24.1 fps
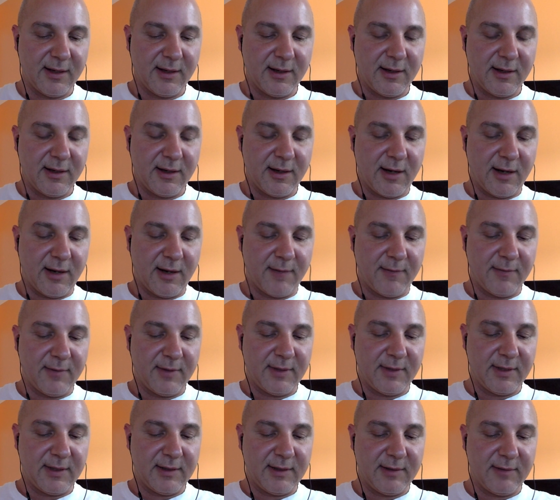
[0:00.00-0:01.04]
Then
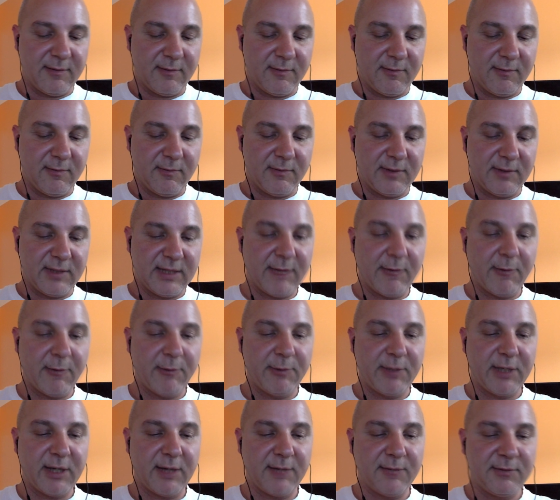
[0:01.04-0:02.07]
when
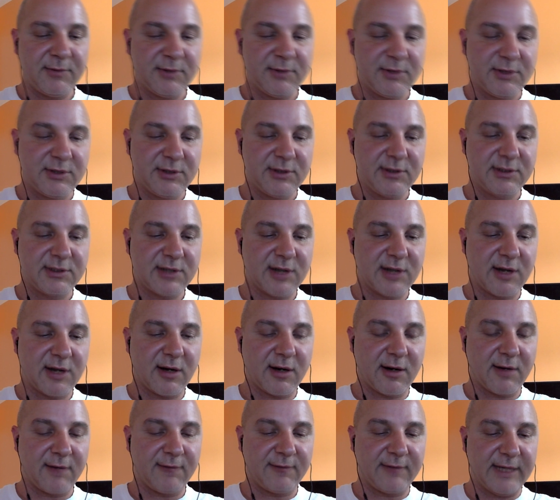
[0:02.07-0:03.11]
we come to start
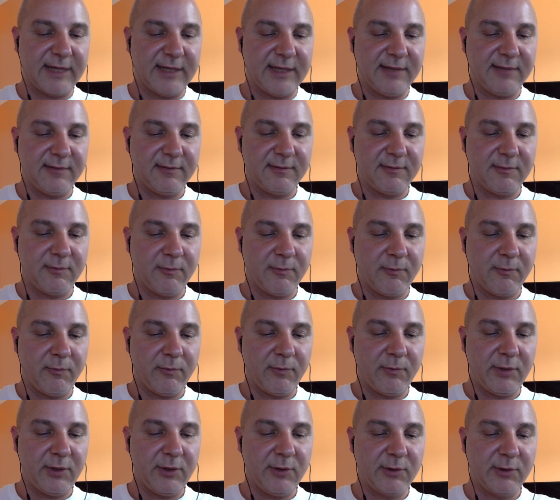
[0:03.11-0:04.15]
our flight,
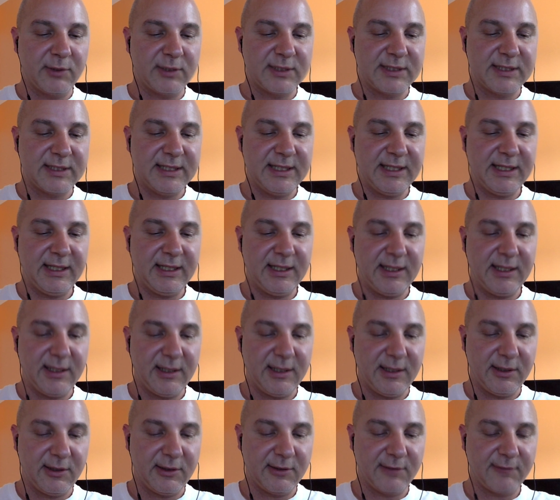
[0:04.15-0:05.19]
you will see
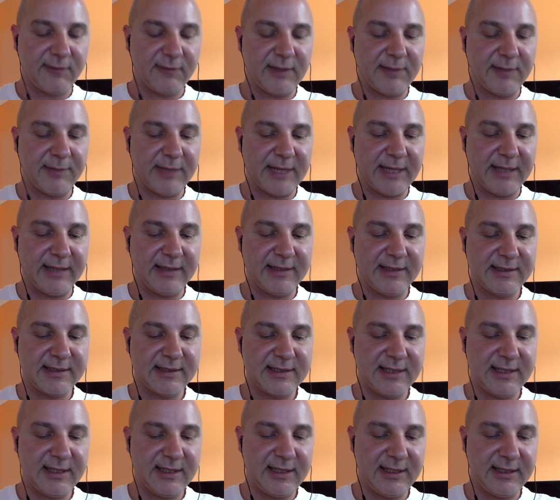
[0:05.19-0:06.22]
your flight plan
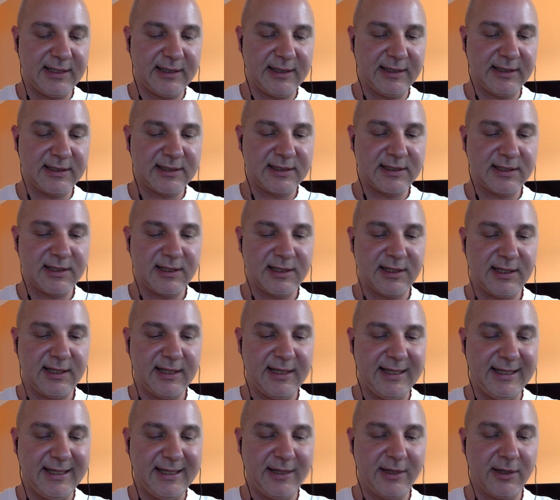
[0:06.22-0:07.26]
listed in the list
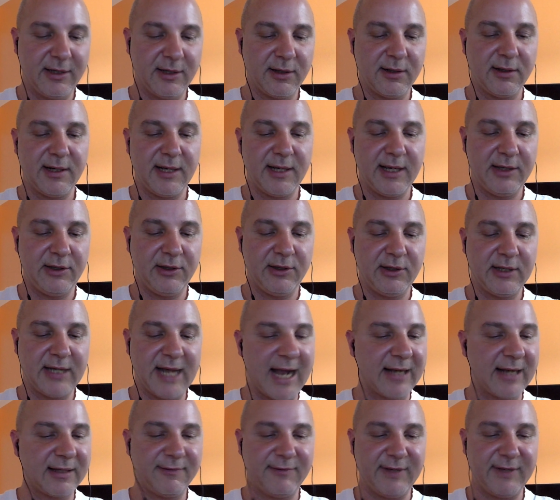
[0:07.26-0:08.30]
here, and you can
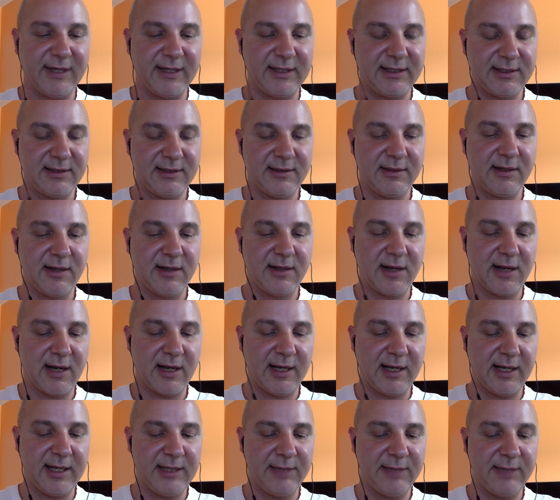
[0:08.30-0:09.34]
activate
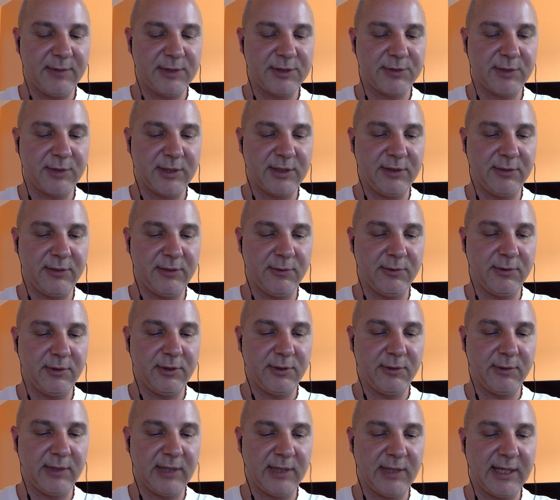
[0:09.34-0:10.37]
any which one you
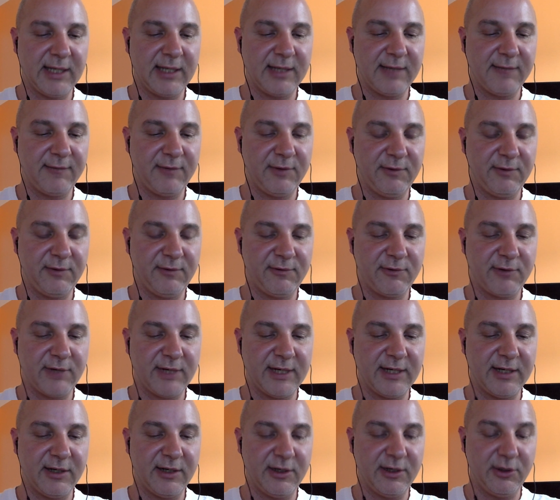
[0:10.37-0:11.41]
would like. If you've
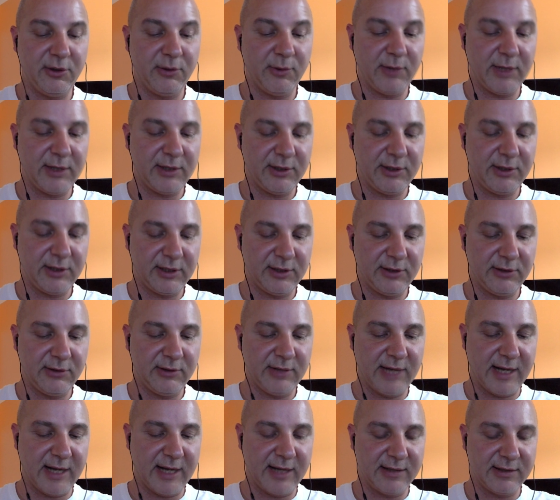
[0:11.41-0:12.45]
created a new one, you can do
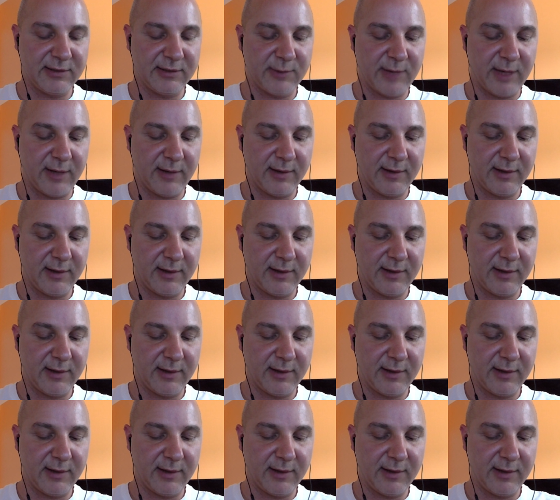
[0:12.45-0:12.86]
that as well.